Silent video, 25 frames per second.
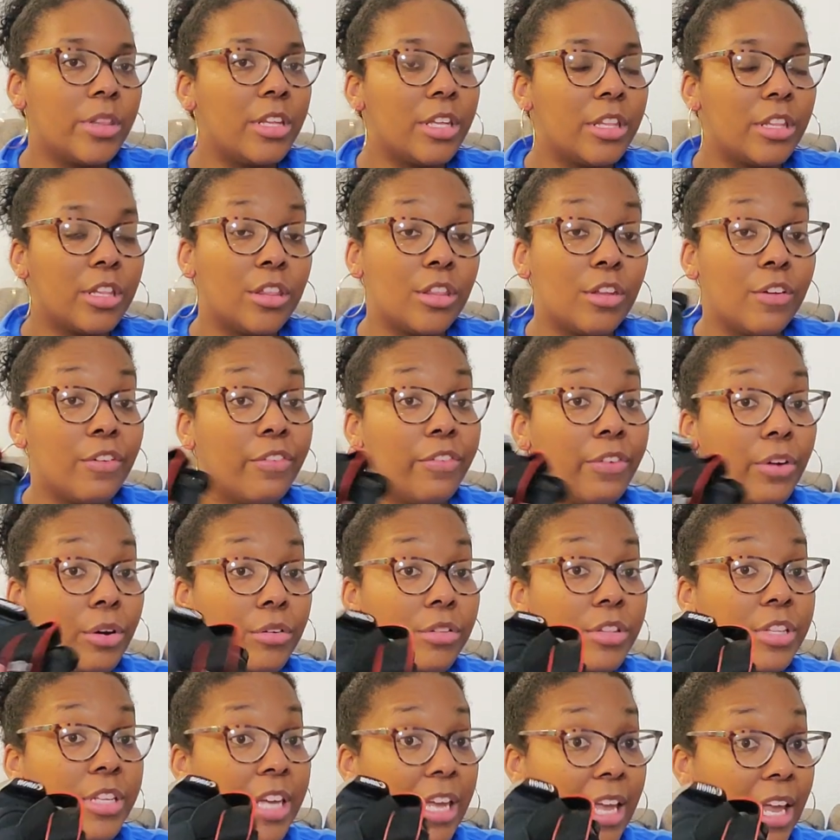This is the
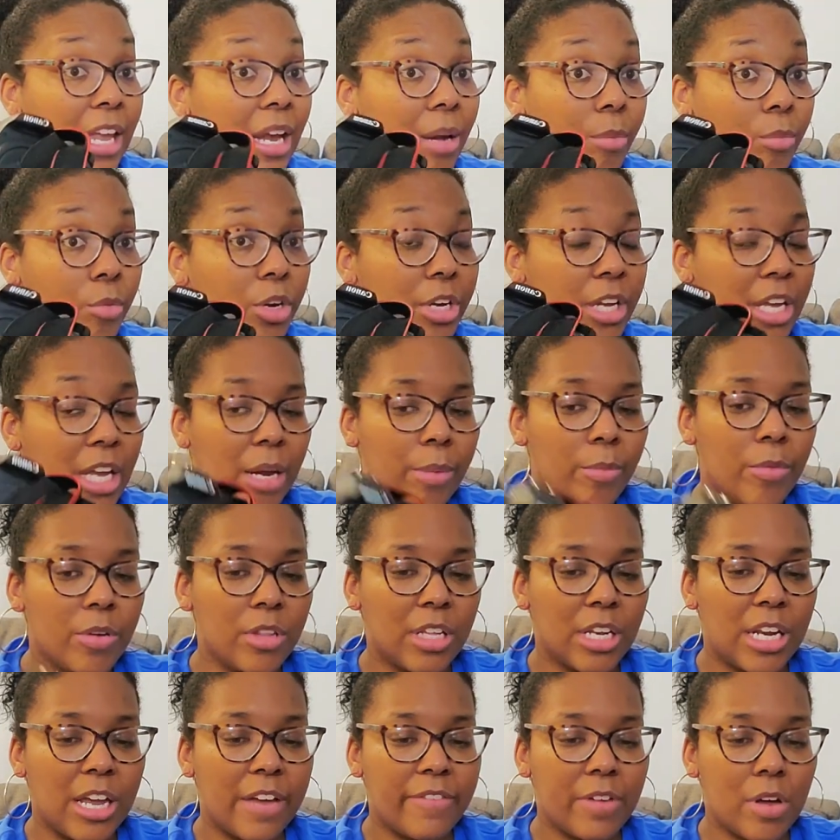first camera camera
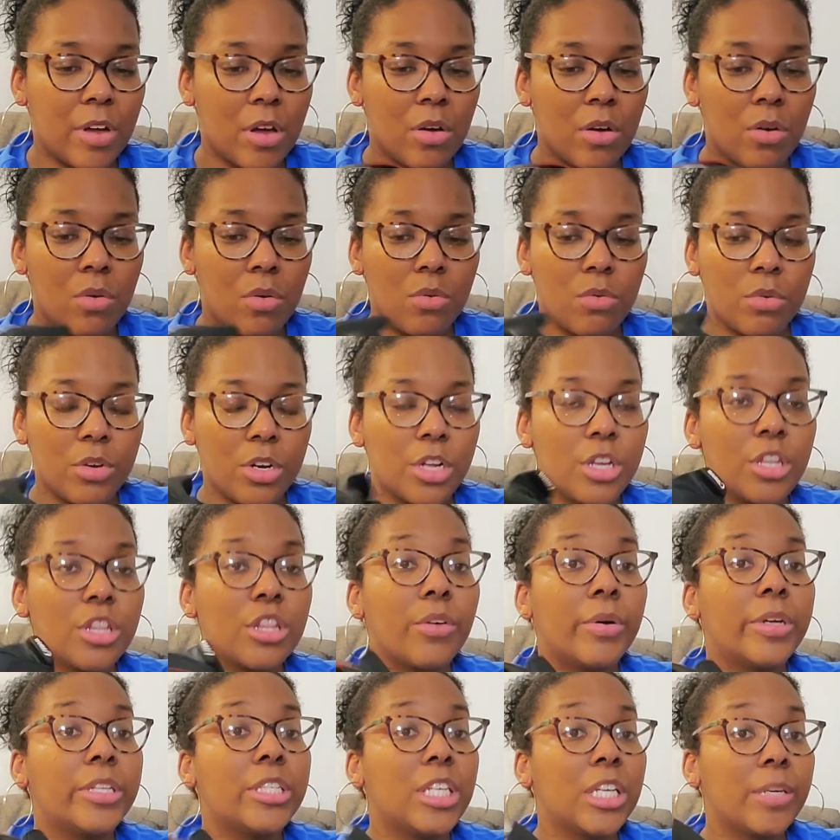that I've owned.
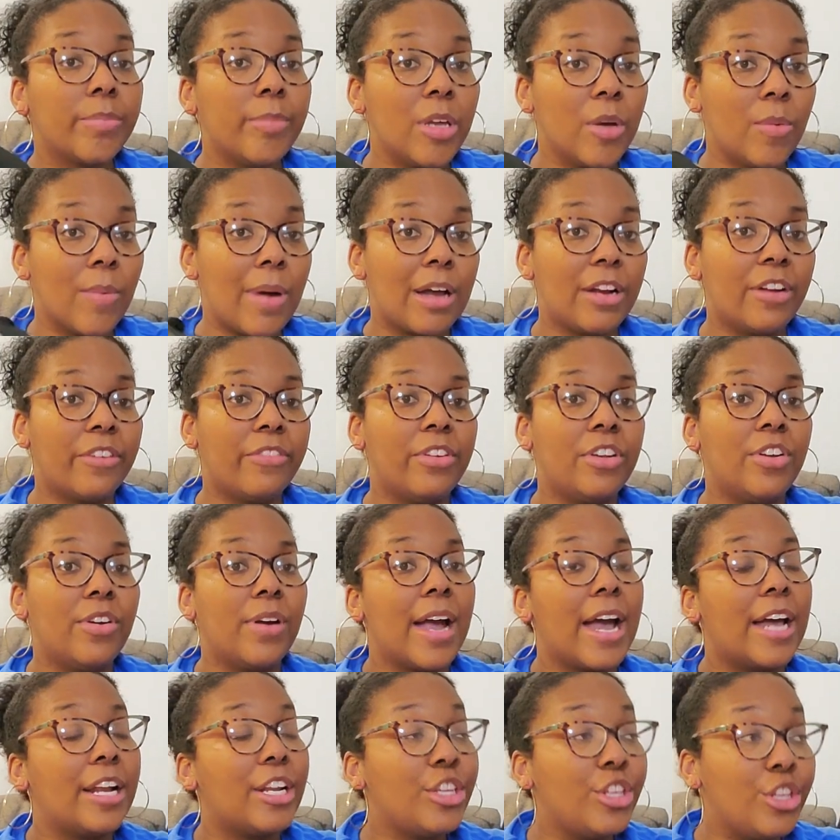So it took me a while to figure
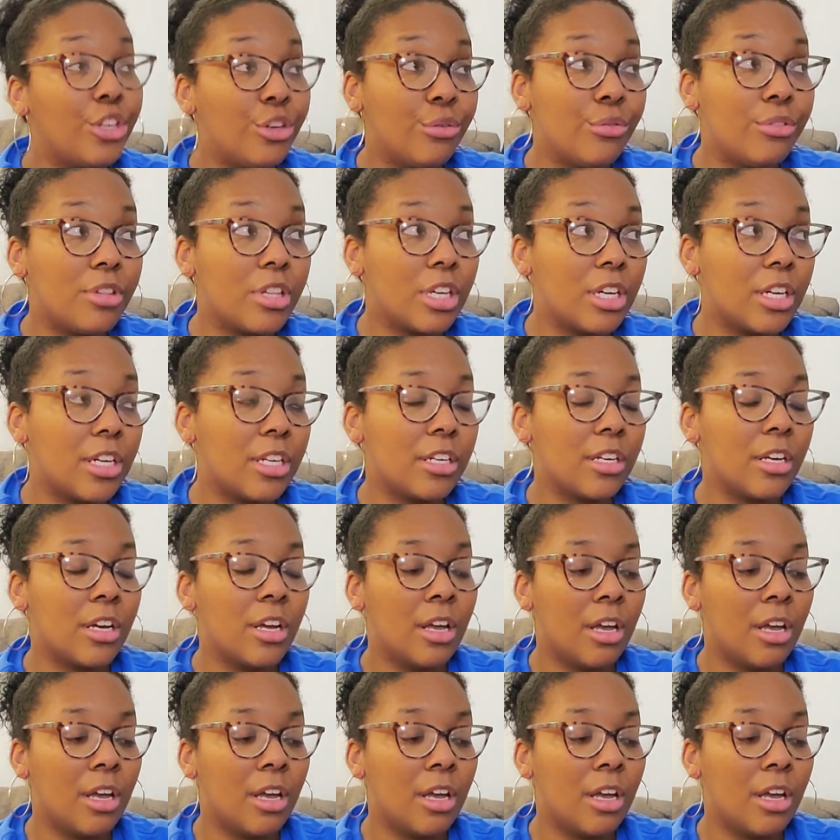out how to use it.